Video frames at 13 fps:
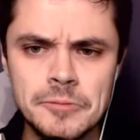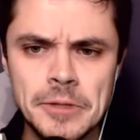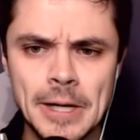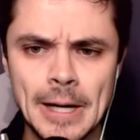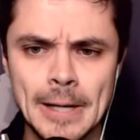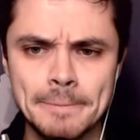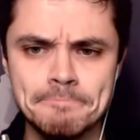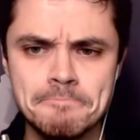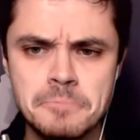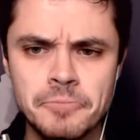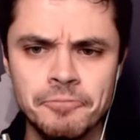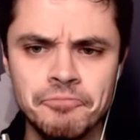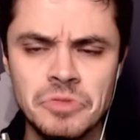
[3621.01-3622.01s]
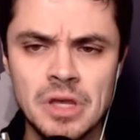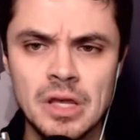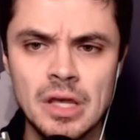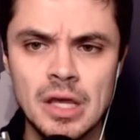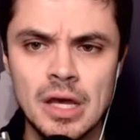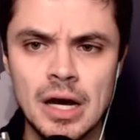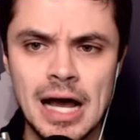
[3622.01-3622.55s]

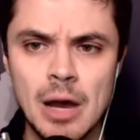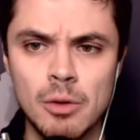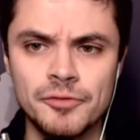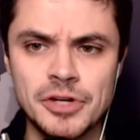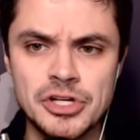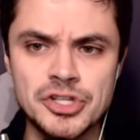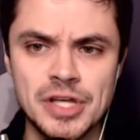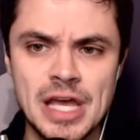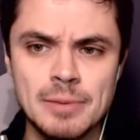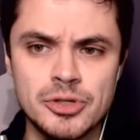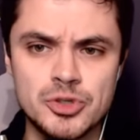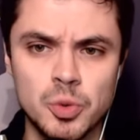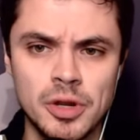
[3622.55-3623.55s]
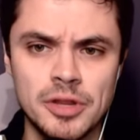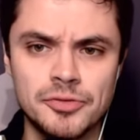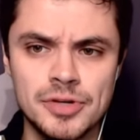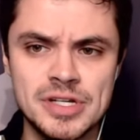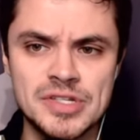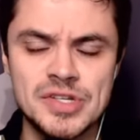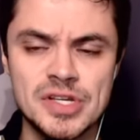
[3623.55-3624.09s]
Iowa finished the game with
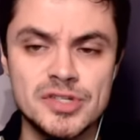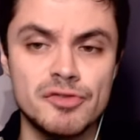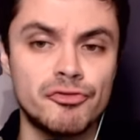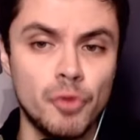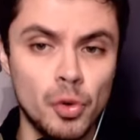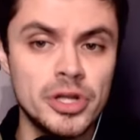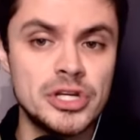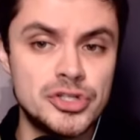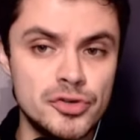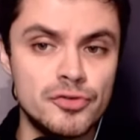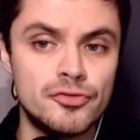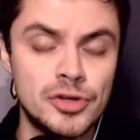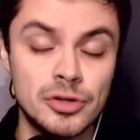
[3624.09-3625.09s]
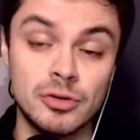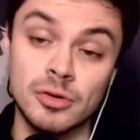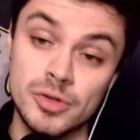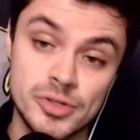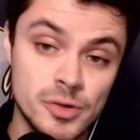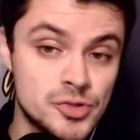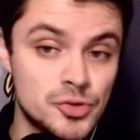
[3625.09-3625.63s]
23 assists, 42 field
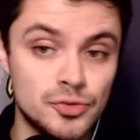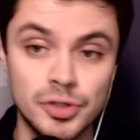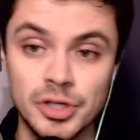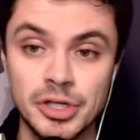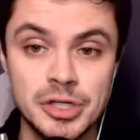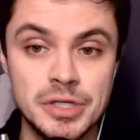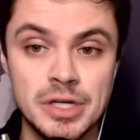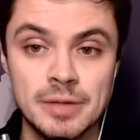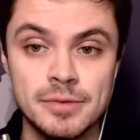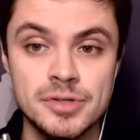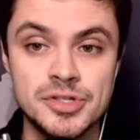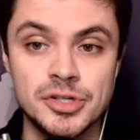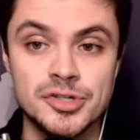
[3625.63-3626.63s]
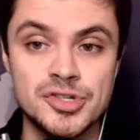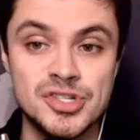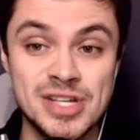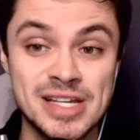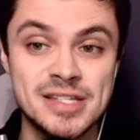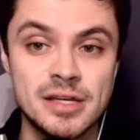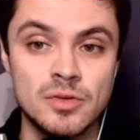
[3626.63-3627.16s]
goals. Those are really good numbers. They're
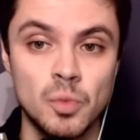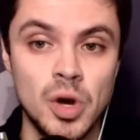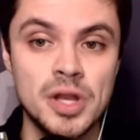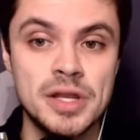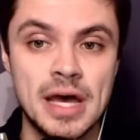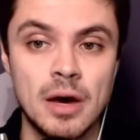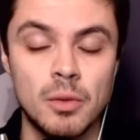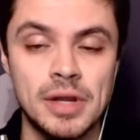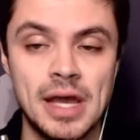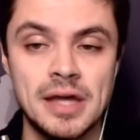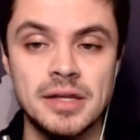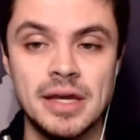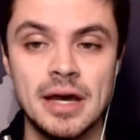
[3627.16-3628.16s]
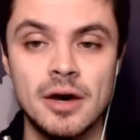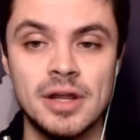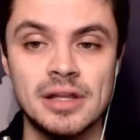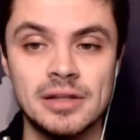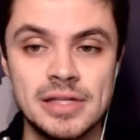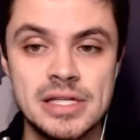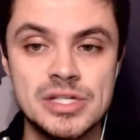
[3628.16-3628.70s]
6-1 now in handing out
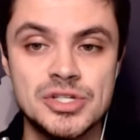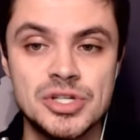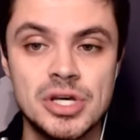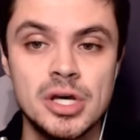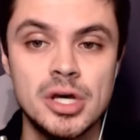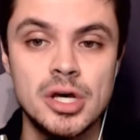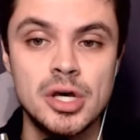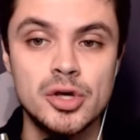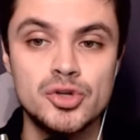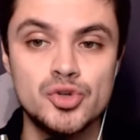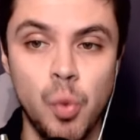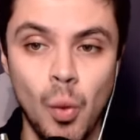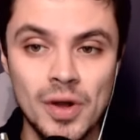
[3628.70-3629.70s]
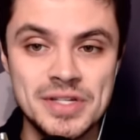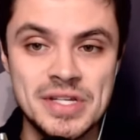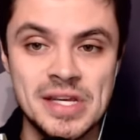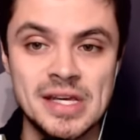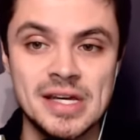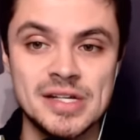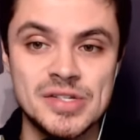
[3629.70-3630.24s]
at least
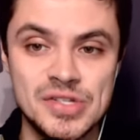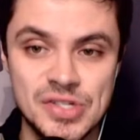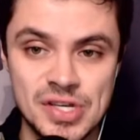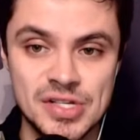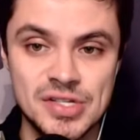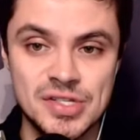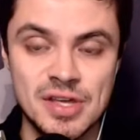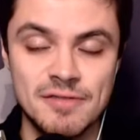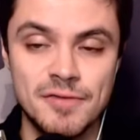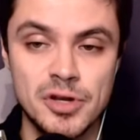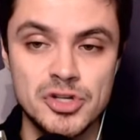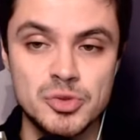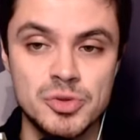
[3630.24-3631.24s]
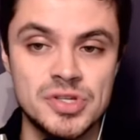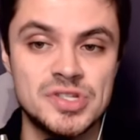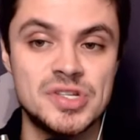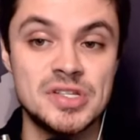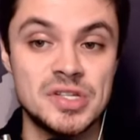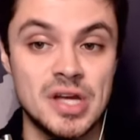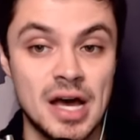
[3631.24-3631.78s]
20 assists. They finished with a
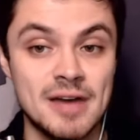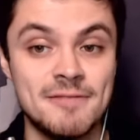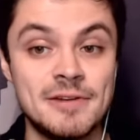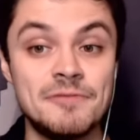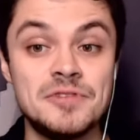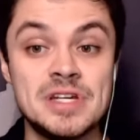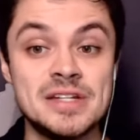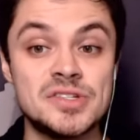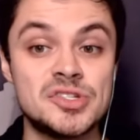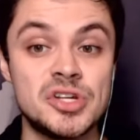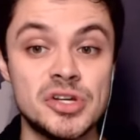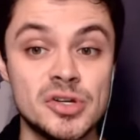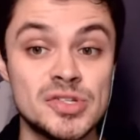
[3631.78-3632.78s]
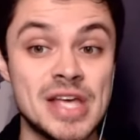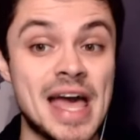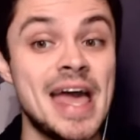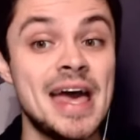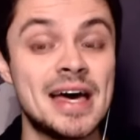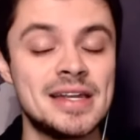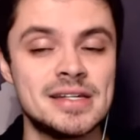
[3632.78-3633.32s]
season high 15 steals
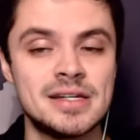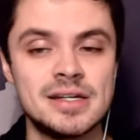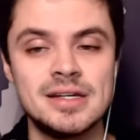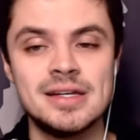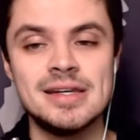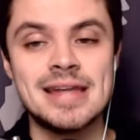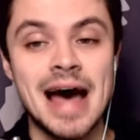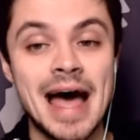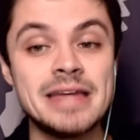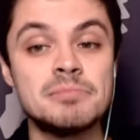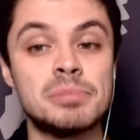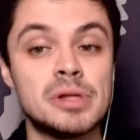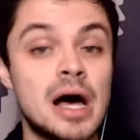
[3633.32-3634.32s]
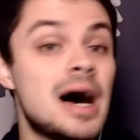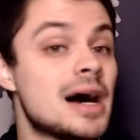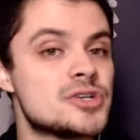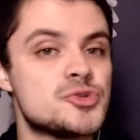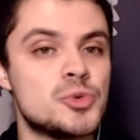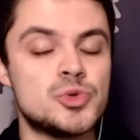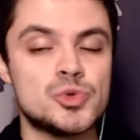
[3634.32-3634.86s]
and 9
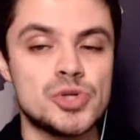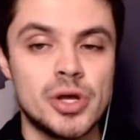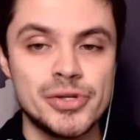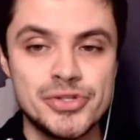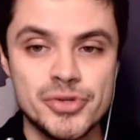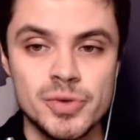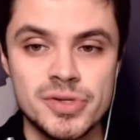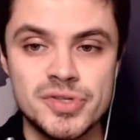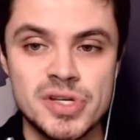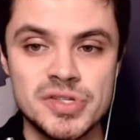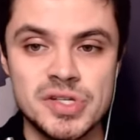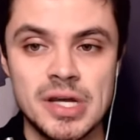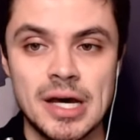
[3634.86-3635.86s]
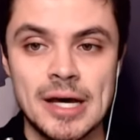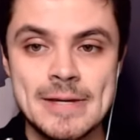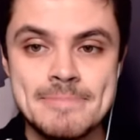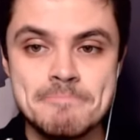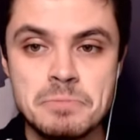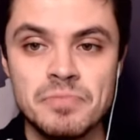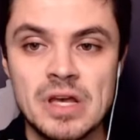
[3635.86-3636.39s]
blocks, which was also a season high.
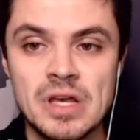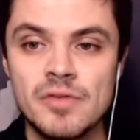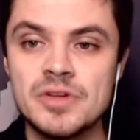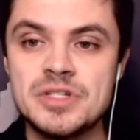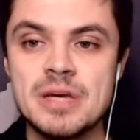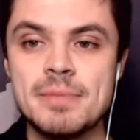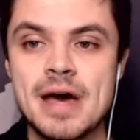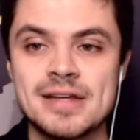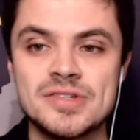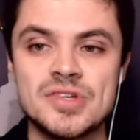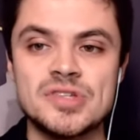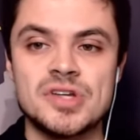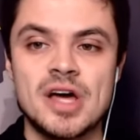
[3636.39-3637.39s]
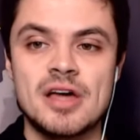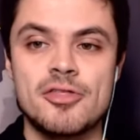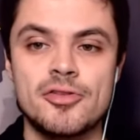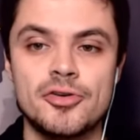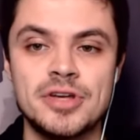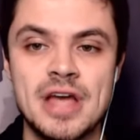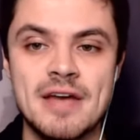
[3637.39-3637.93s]
The team had a season high
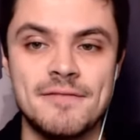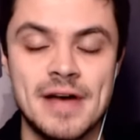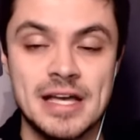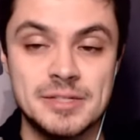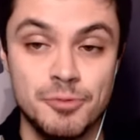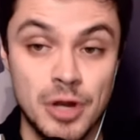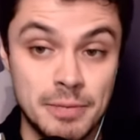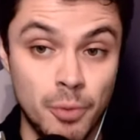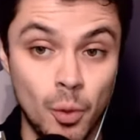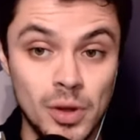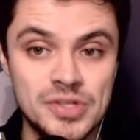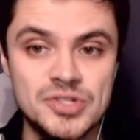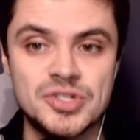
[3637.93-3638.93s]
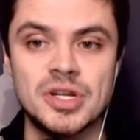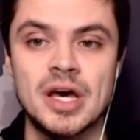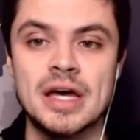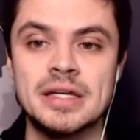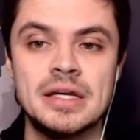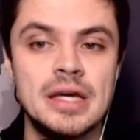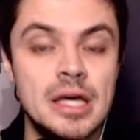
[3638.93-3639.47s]
38 fast break points
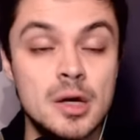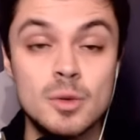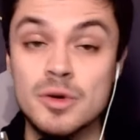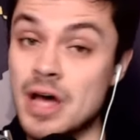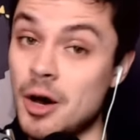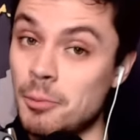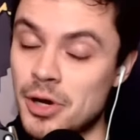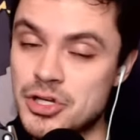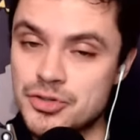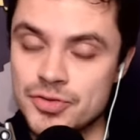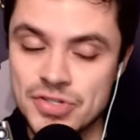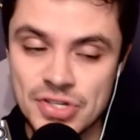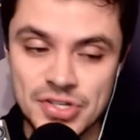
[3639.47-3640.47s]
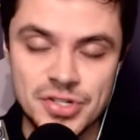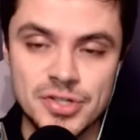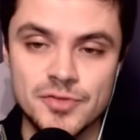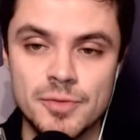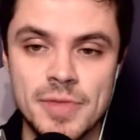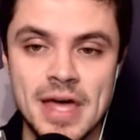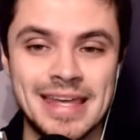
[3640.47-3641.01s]
tonight without much resistance
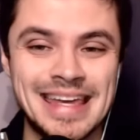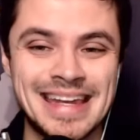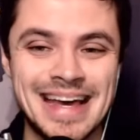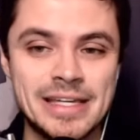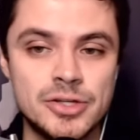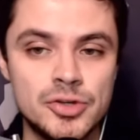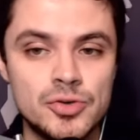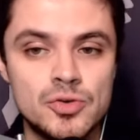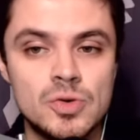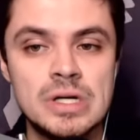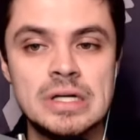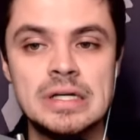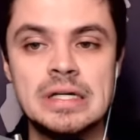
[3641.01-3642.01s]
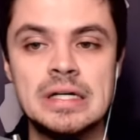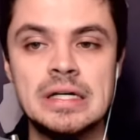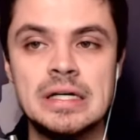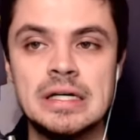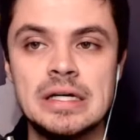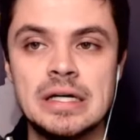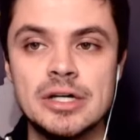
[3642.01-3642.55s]
from that NIU
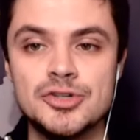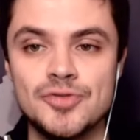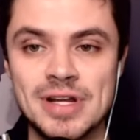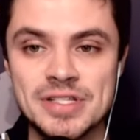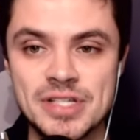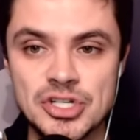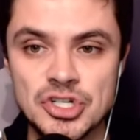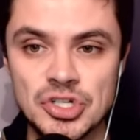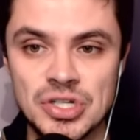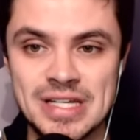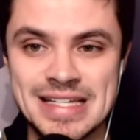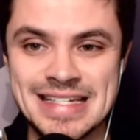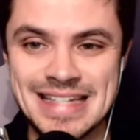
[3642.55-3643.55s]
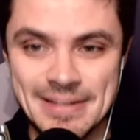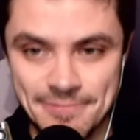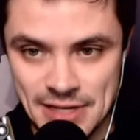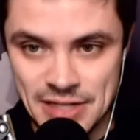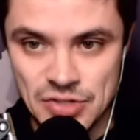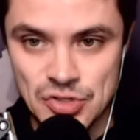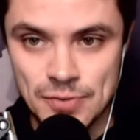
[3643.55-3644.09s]
transition
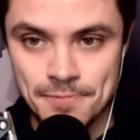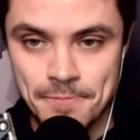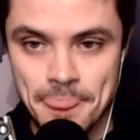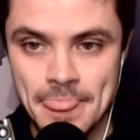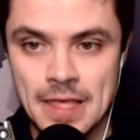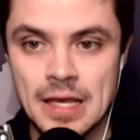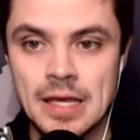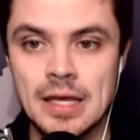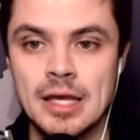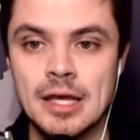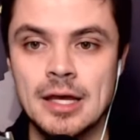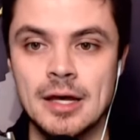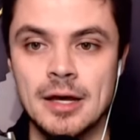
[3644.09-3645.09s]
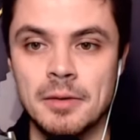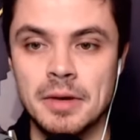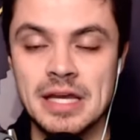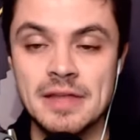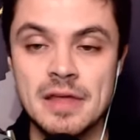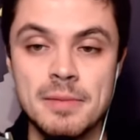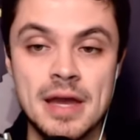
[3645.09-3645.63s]
defense.
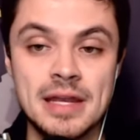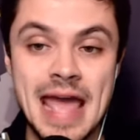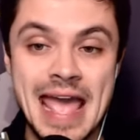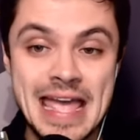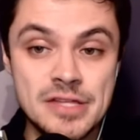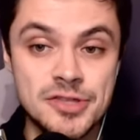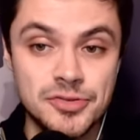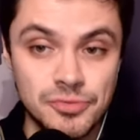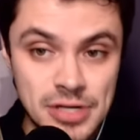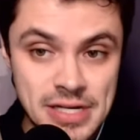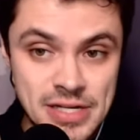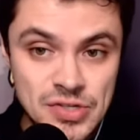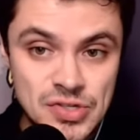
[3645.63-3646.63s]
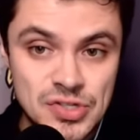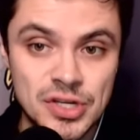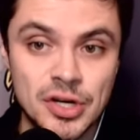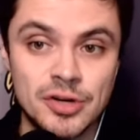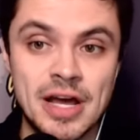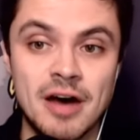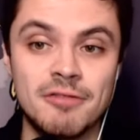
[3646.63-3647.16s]
Again, they made 8 threes.
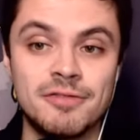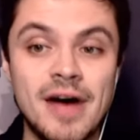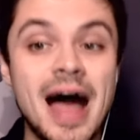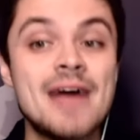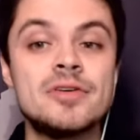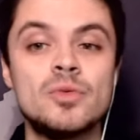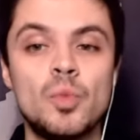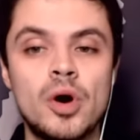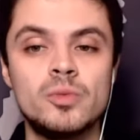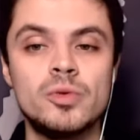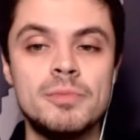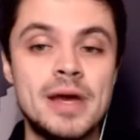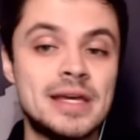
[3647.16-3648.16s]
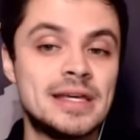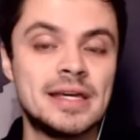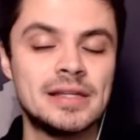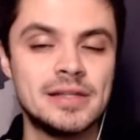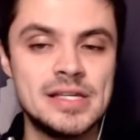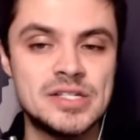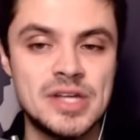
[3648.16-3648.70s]
They're now 5-1 when making
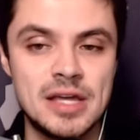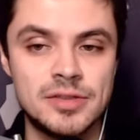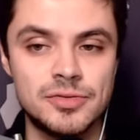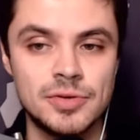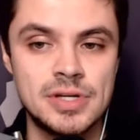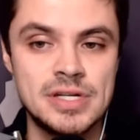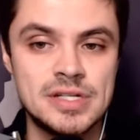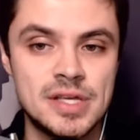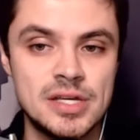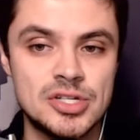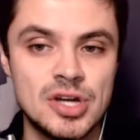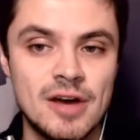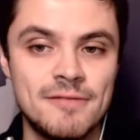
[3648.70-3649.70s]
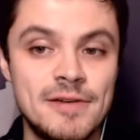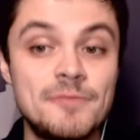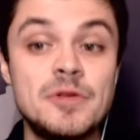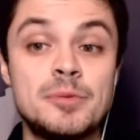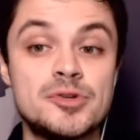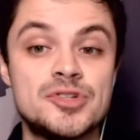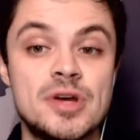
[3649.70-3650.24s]
at least 8 threes. They shot
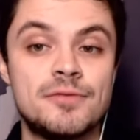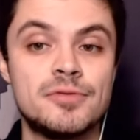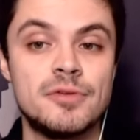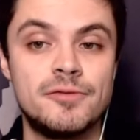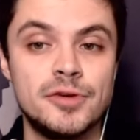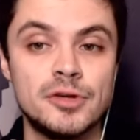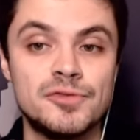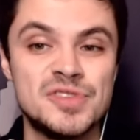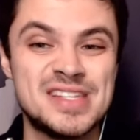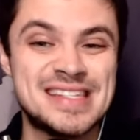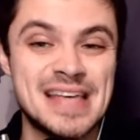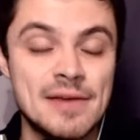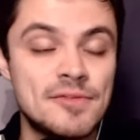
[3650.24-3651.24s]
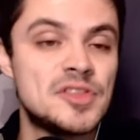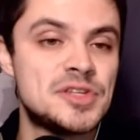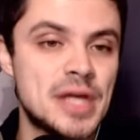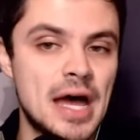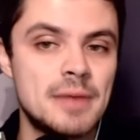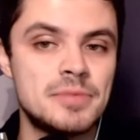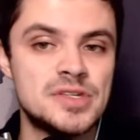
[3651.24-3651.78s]
50% from the field for the 7th
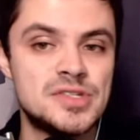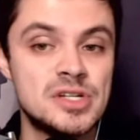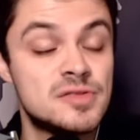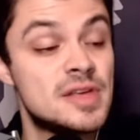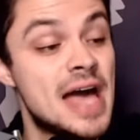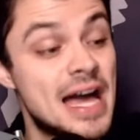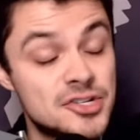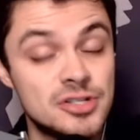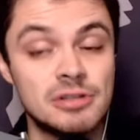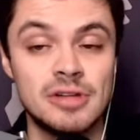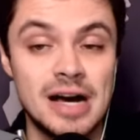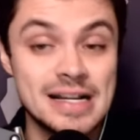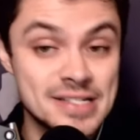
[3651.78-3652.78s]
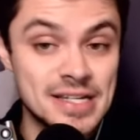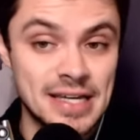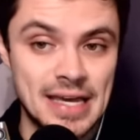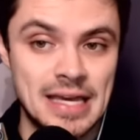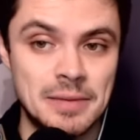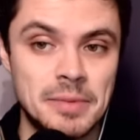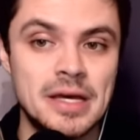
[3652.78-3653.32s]
time this season. They actually lost a
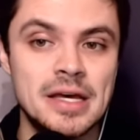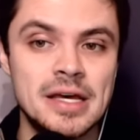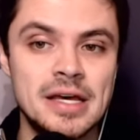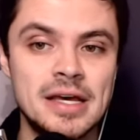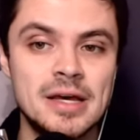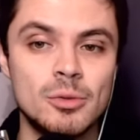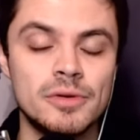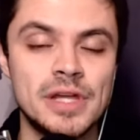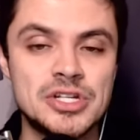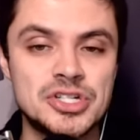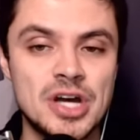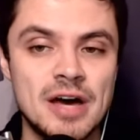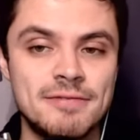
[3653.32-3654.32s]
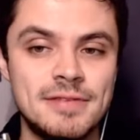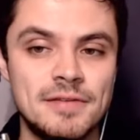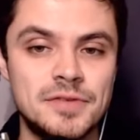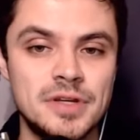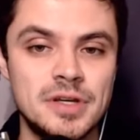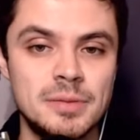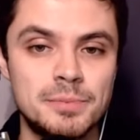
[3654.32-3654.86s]
game when they shot
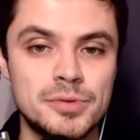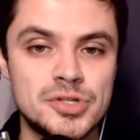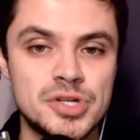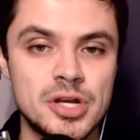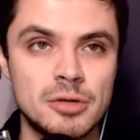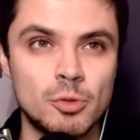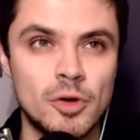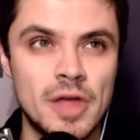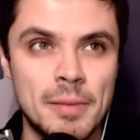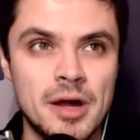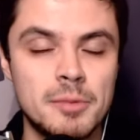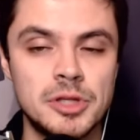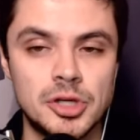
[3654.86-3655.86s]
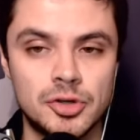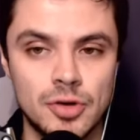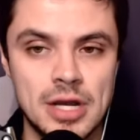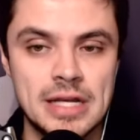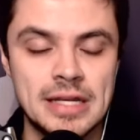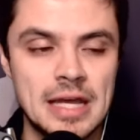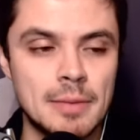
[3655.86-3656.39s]
50% or more. That might have been the
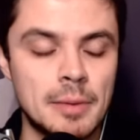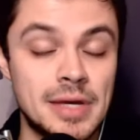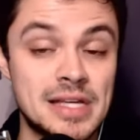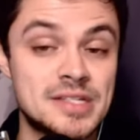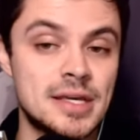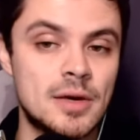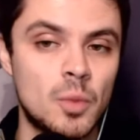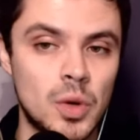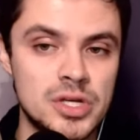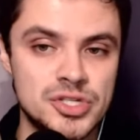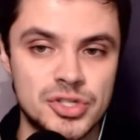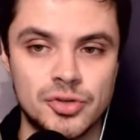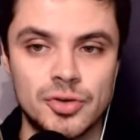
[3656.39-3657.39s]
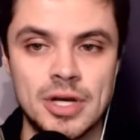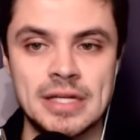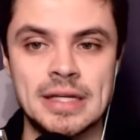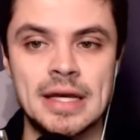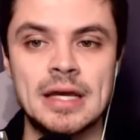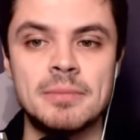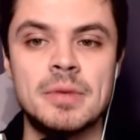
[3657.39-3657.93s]
Creighton game. I'm guessing it was the
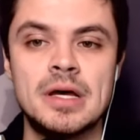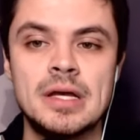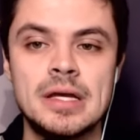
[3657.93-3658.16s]
Creighton game.